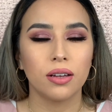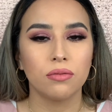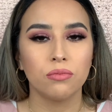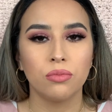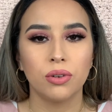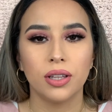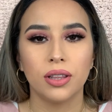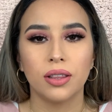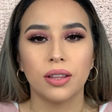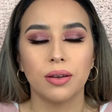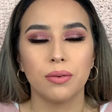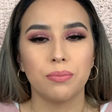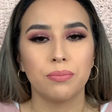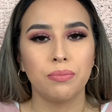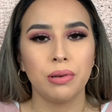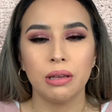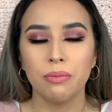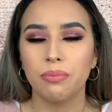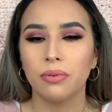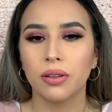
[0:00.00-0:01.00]
with the
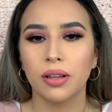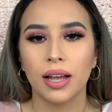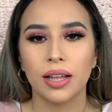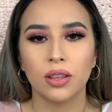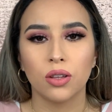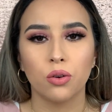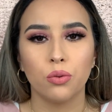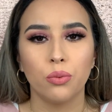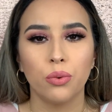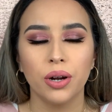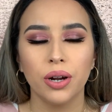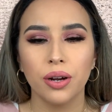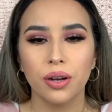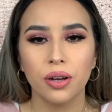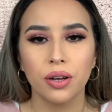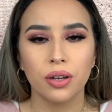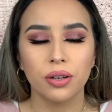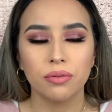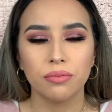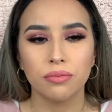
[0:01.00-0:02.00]
people at the
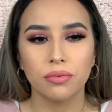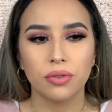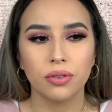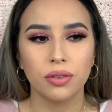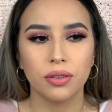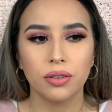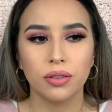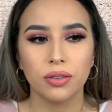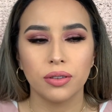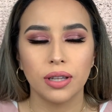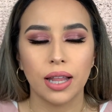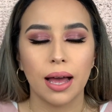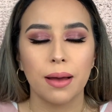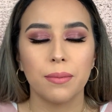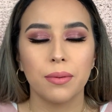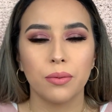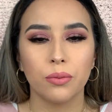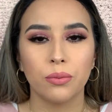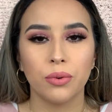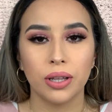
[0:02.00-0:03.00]
work
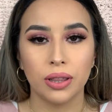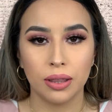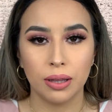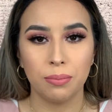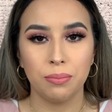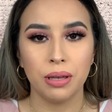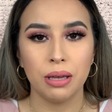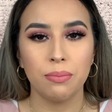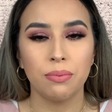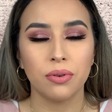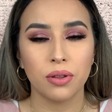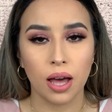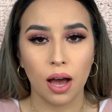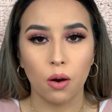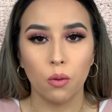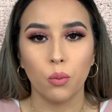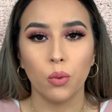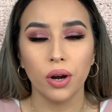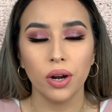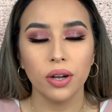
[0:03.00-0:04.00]
that with the people
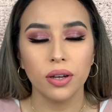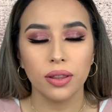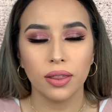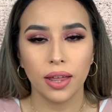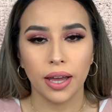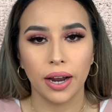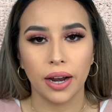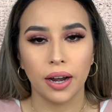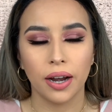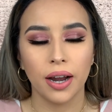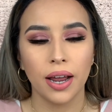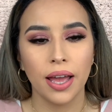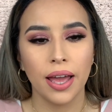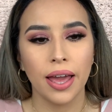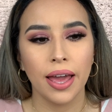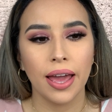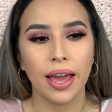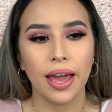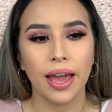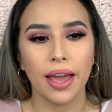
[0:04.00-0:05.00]
that work there
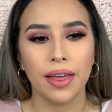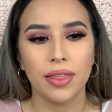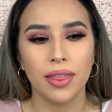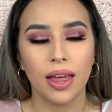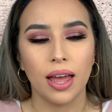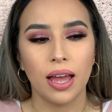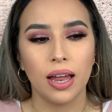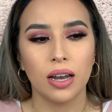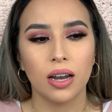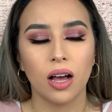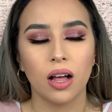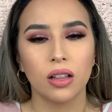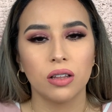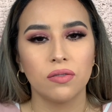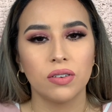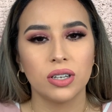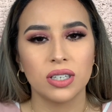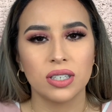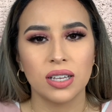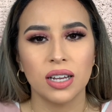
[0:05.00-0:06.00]
and then all
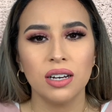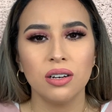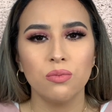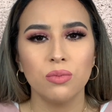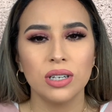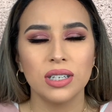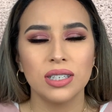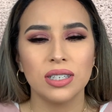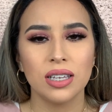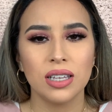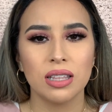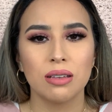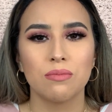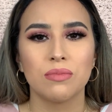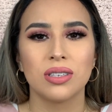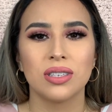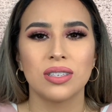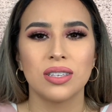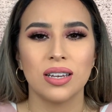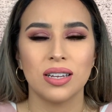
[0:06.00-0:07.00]
of a sudden we see
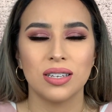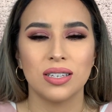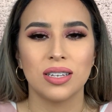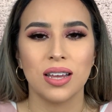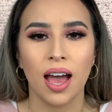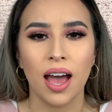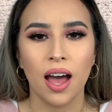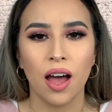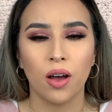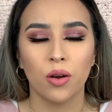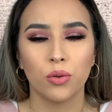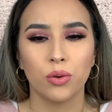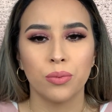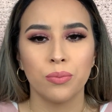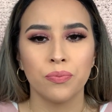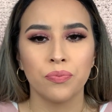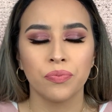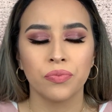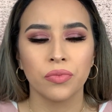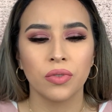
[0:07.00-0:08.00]
them sit
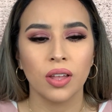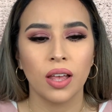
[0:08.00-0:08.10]
down